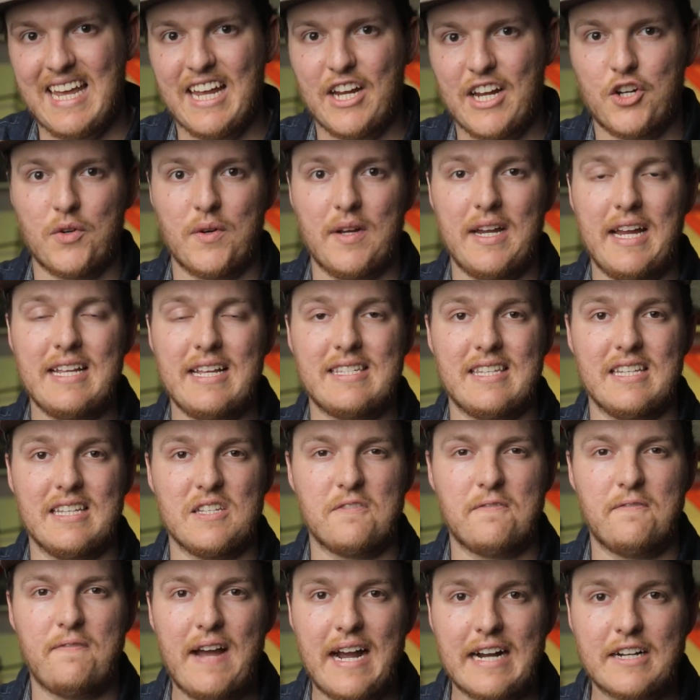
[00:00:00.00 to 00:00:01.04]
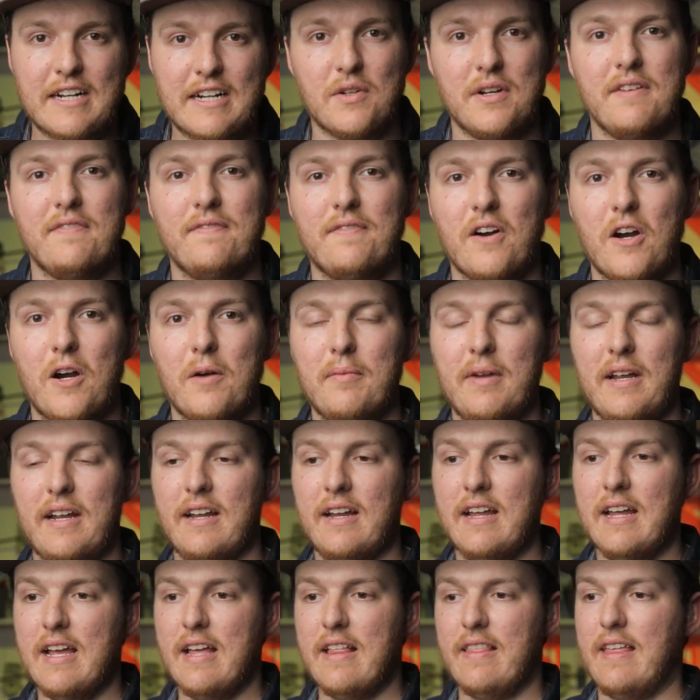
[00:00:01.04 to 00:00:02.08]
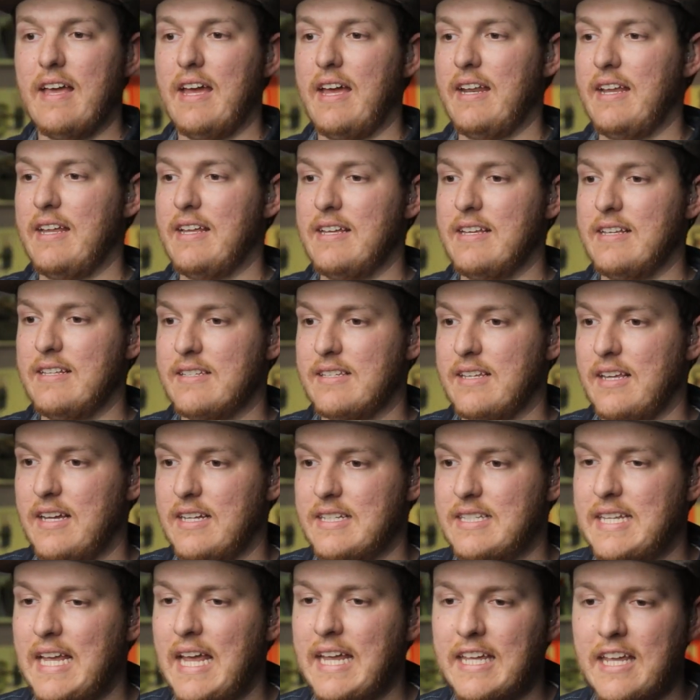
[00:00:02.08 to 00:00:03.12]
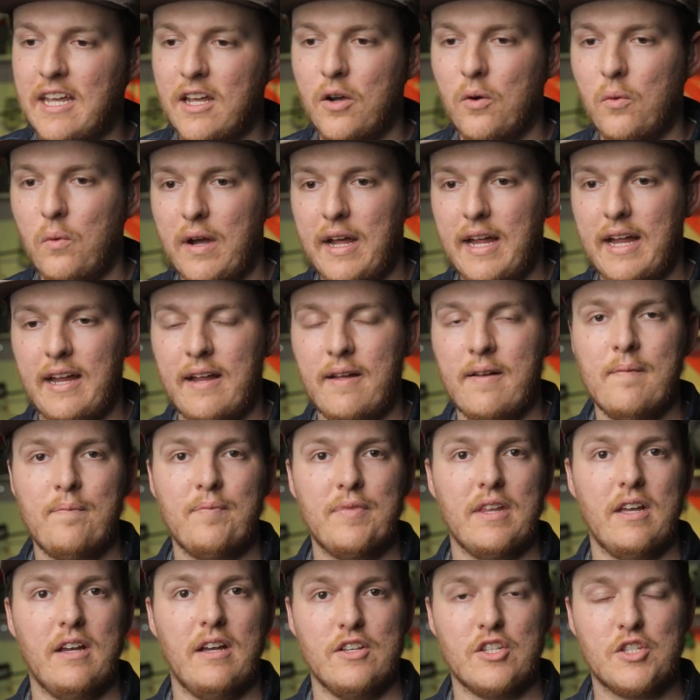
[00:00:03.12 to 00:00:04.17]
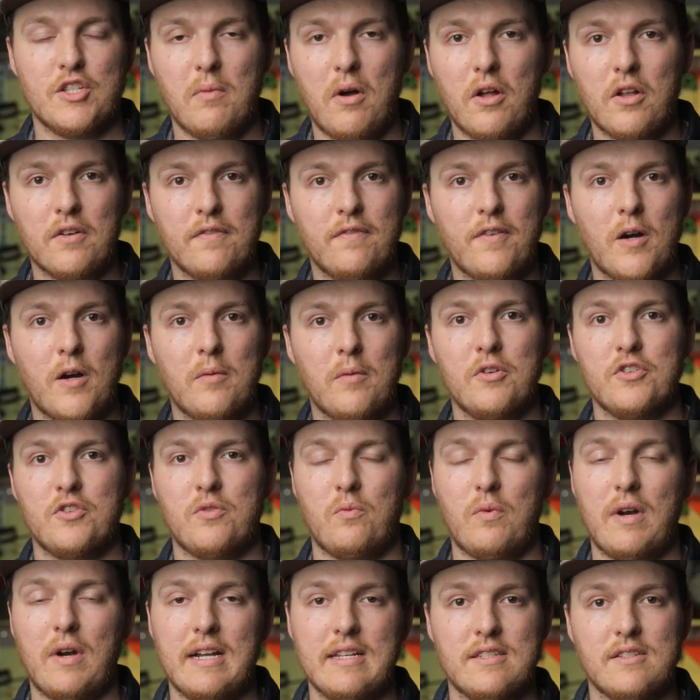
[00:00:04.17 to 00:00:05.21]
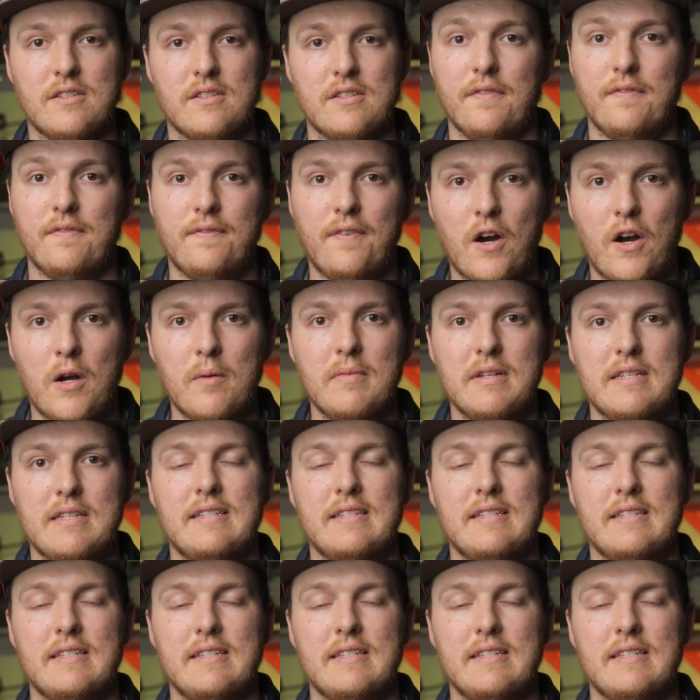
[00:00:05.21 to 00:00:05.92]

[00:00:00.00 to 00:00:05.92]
It creates this factory farming that is taking away smaller farmers' rights to farm.